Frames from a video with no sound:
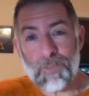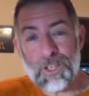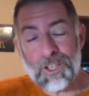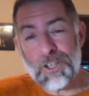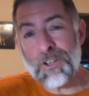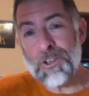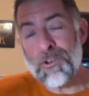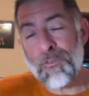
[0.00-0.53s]

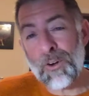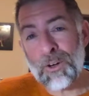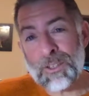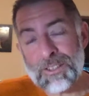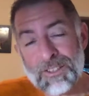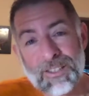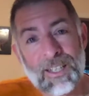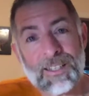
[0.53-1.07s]
You've heard
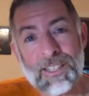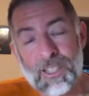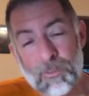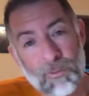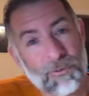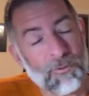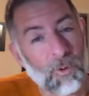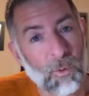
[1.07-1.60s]
it said here
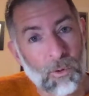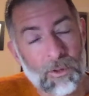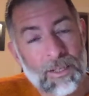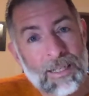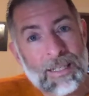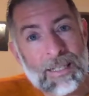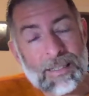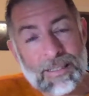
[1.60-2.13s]
before
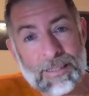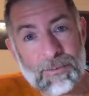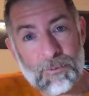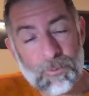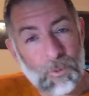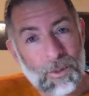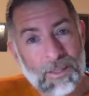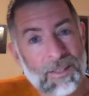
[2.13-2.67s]
that
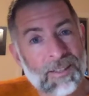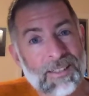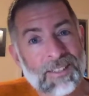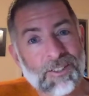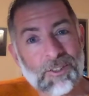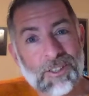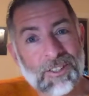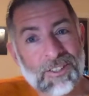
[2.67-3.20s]
one of the
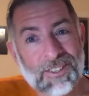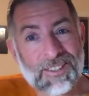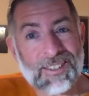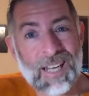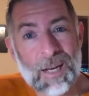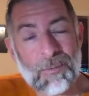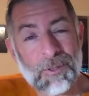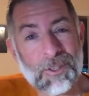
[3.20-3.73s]
things Jesus
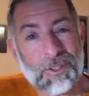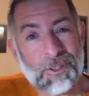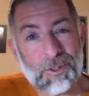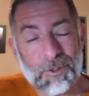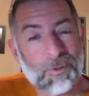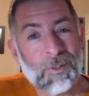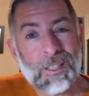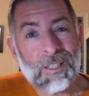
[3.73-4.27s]
came to
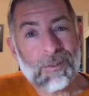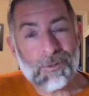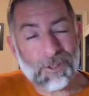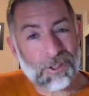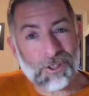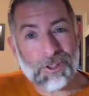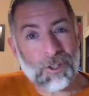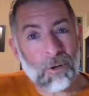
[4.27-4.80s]
do was
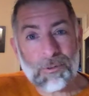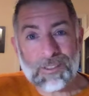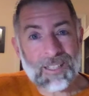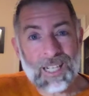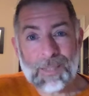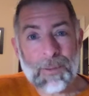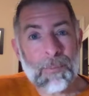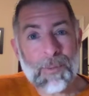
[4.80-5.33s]
to show us
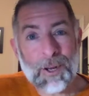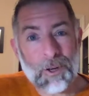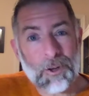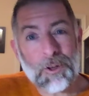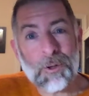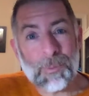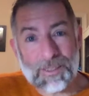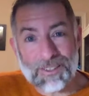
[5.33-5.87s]
how to be better
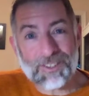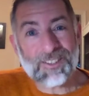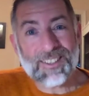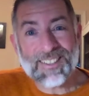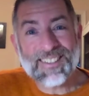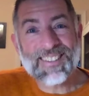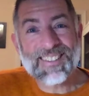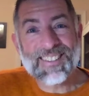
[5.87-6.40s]
humans.
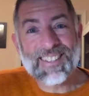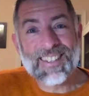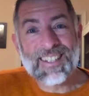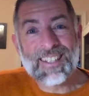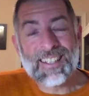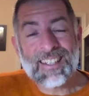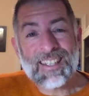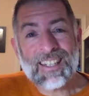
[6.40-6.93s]

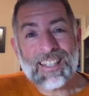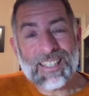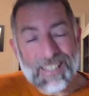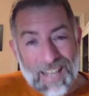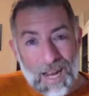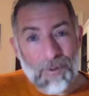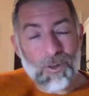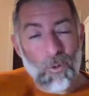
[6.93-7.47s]
He
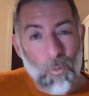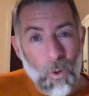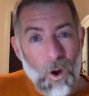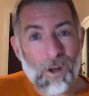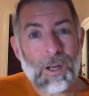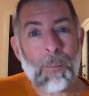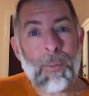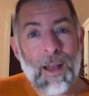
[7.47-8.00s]
came to
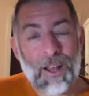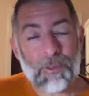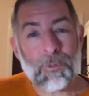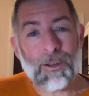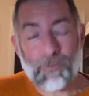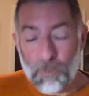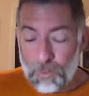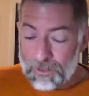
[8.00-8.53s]
walk a
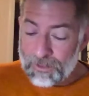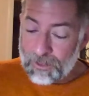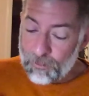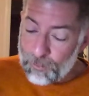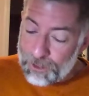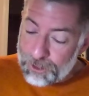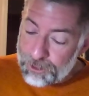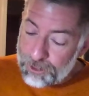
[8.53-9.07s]
pathway for us that
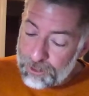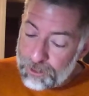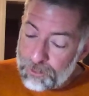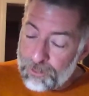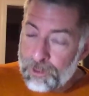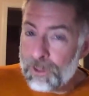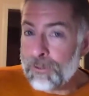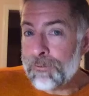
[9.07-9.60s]
if we
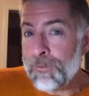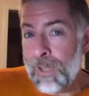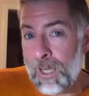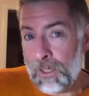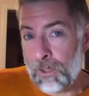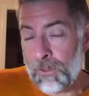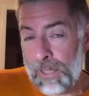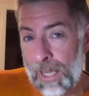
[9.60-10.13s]
choose to
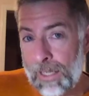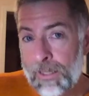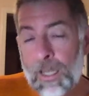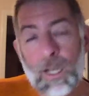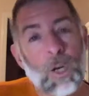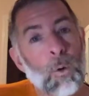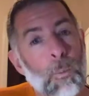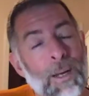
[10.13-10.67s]
follow that,
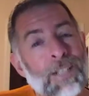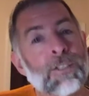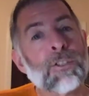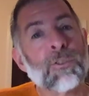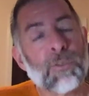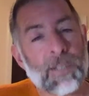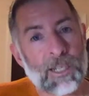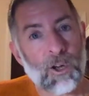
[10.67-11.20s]
we
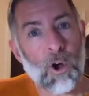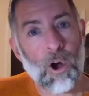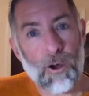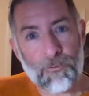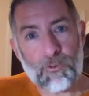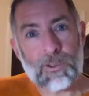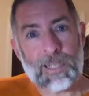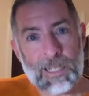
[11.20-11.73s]
too can
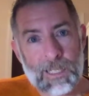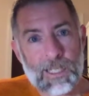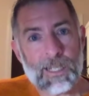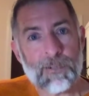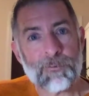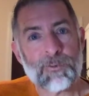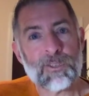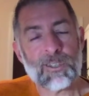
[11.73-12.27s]
offer the
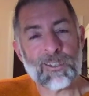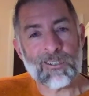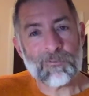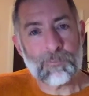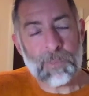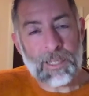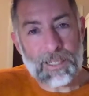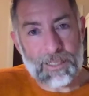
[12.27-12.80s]
gift
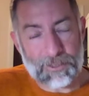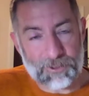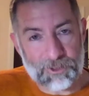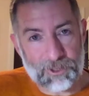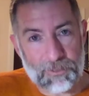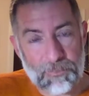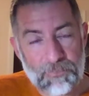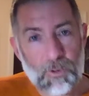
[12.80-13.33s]
of
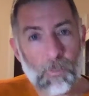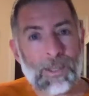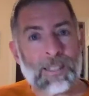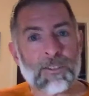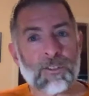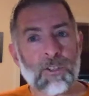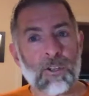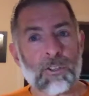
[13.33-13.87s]
peace. We
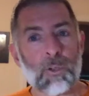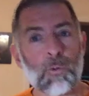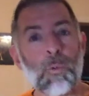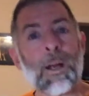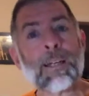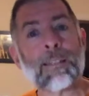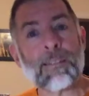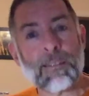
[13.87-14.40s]
can start to
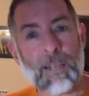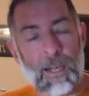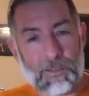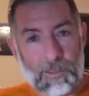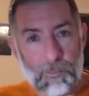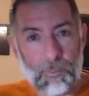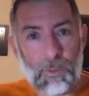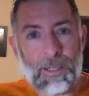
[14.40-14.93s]
reconcile,
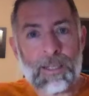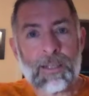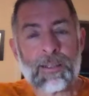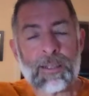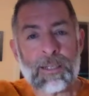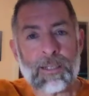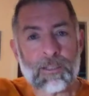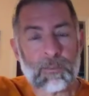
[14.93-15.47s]
to bring
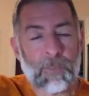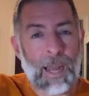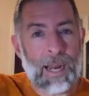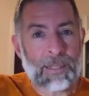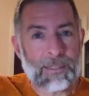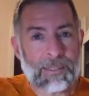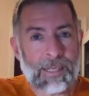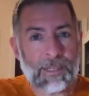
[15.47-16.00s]
things
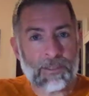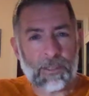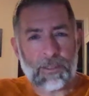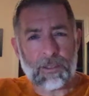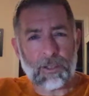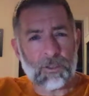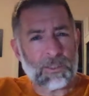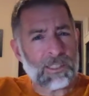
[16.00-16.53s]
back together
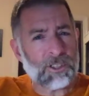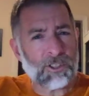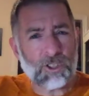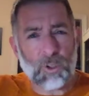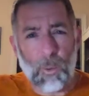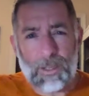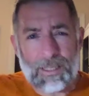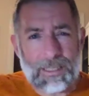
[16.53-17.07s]
that are
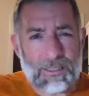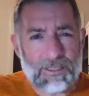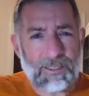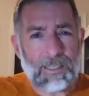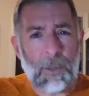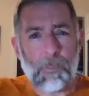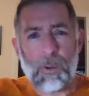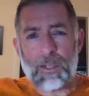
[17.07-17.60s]
disjointed and
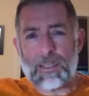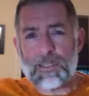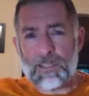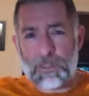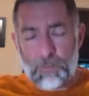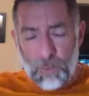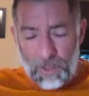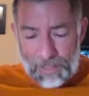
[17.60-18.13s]
separate and
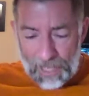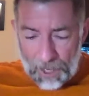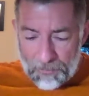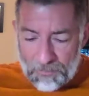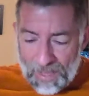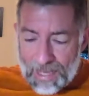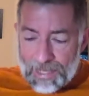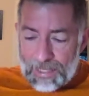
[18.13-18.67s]
spread
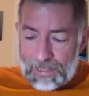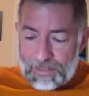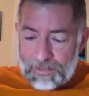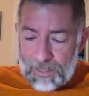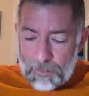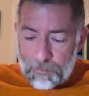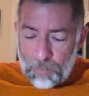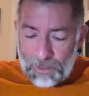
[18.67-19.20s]
out, and
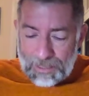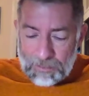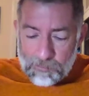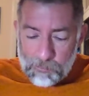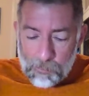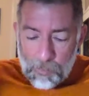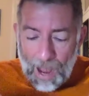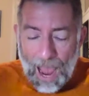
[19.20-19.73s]
instead bring
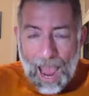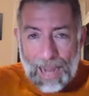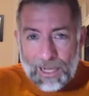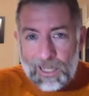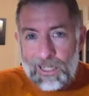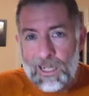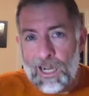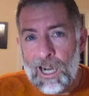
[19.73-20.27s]
it
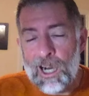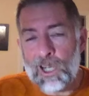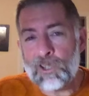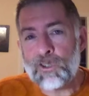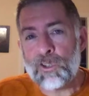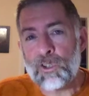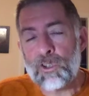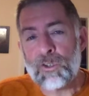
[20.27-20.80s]
back
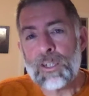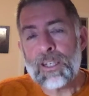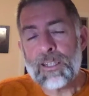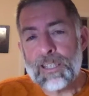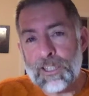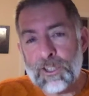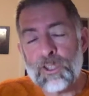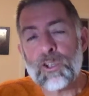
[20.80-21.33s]
under
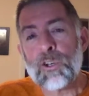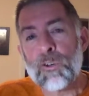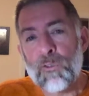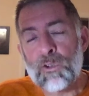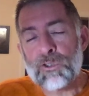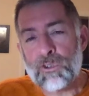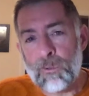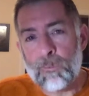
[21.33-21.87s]
the
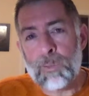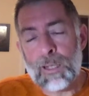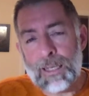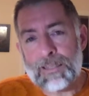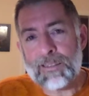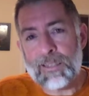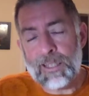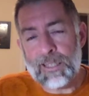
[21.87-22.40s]
universal
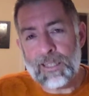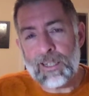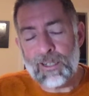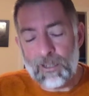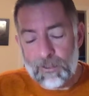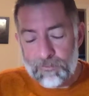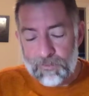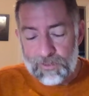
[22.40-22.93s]
blessing
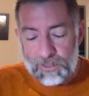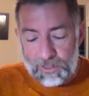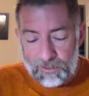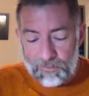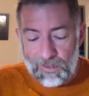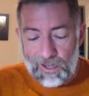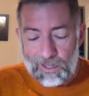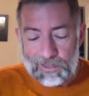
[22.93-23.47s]
of the
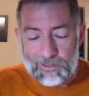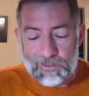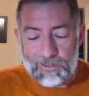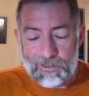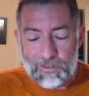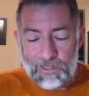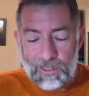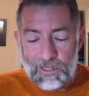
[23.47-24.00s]

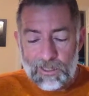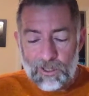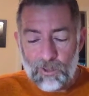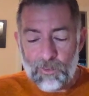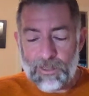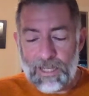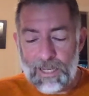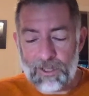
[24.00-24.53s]
divine
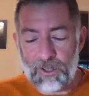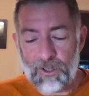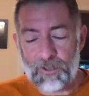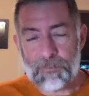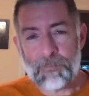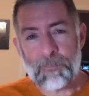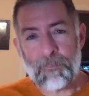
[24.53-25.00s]
creator.